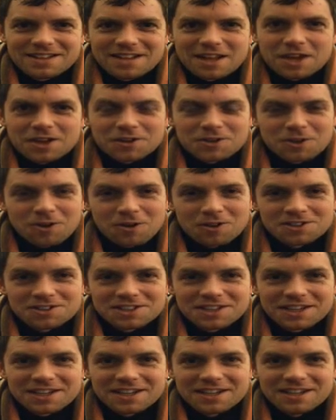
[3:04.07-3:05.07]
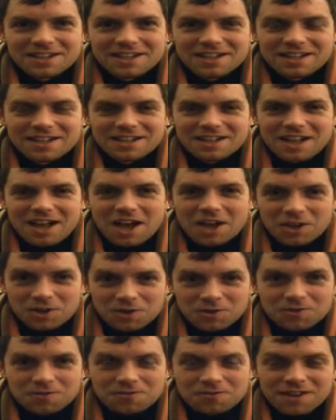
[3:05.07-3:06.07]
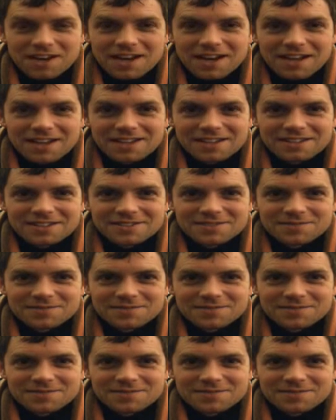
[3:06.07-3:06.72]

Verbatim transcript: acknowledging a good feeling